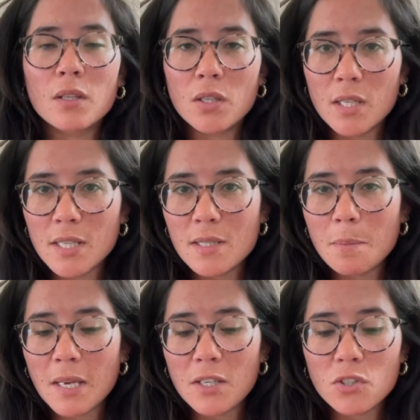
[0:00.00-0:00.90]
you need to
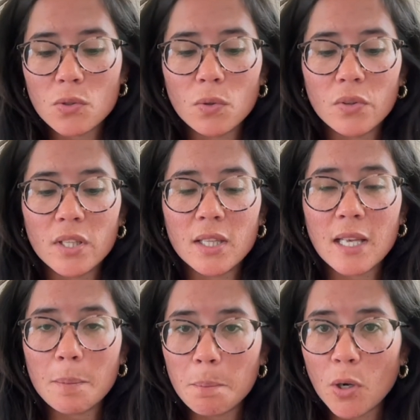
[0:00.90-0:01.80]
make sure that
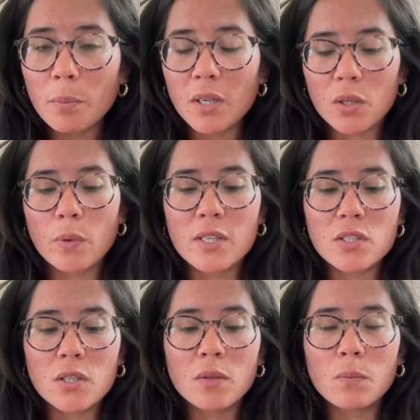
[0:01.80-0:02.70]
that moment
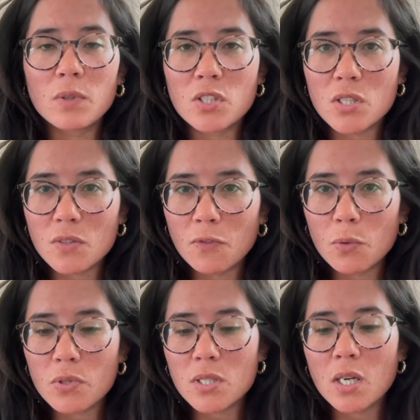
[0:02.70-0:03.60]
equation, which is
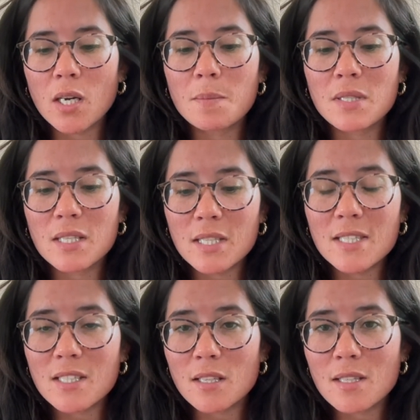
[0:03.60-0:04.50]
force times
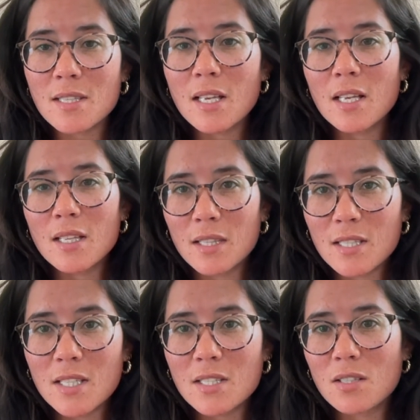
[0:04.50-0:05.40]
distance, the
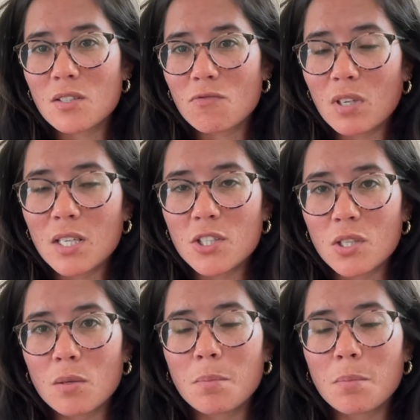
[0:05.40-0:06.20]
distance really should